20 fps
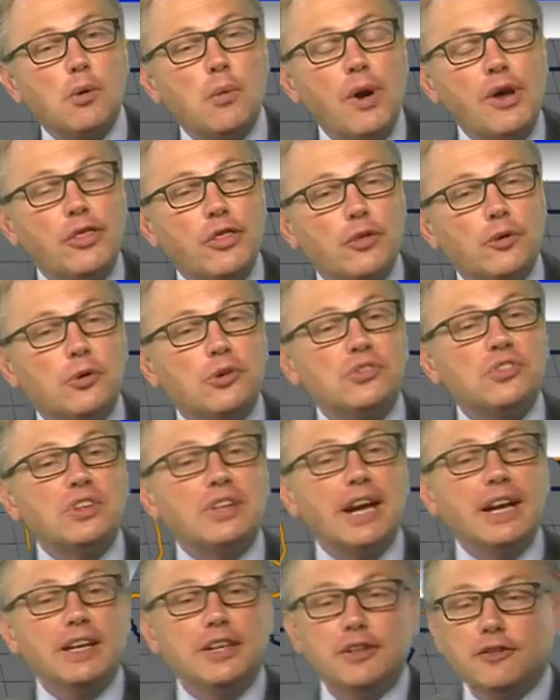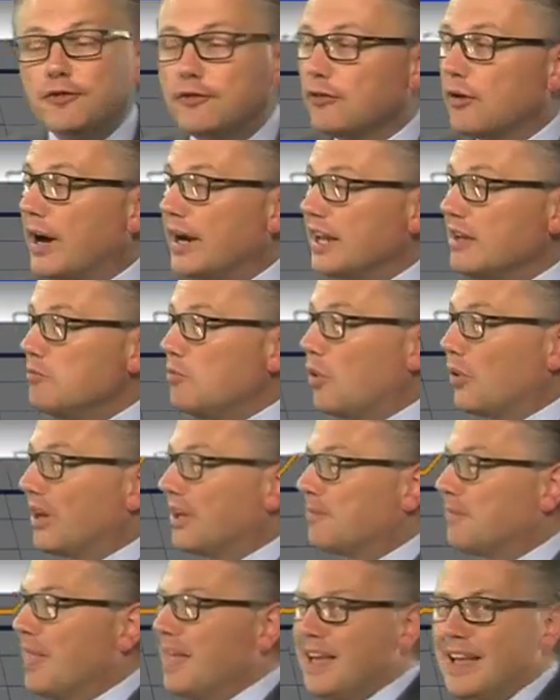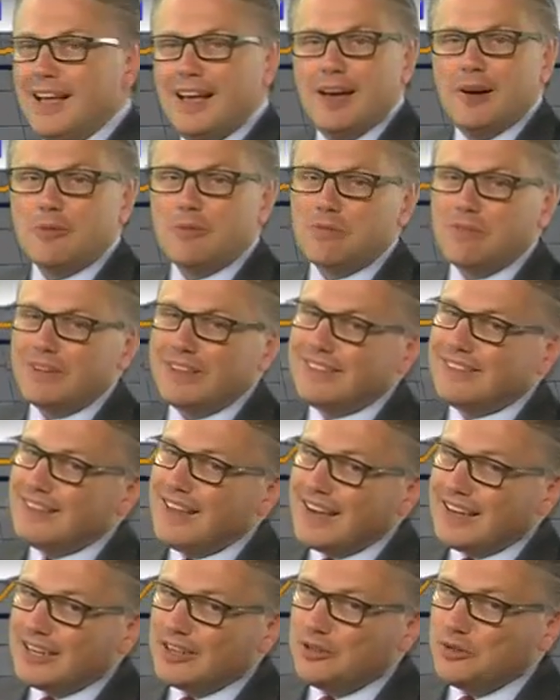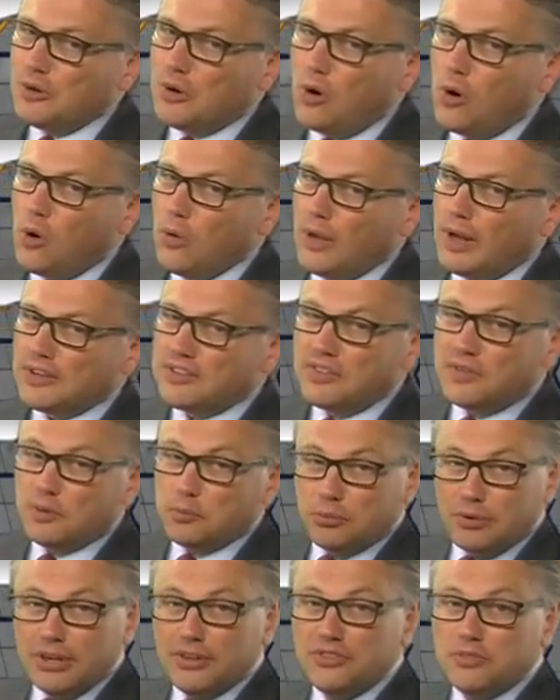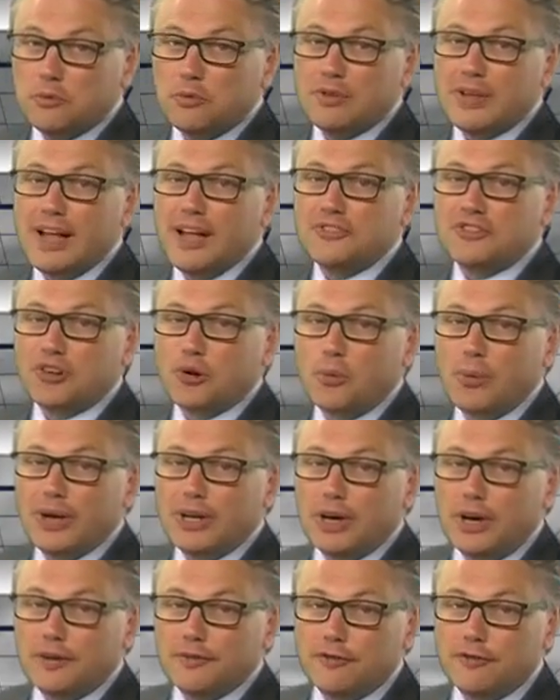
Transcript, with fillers: way Thursday night into Friday morning. It's not going to do a whole lot except for bring some clouds our way on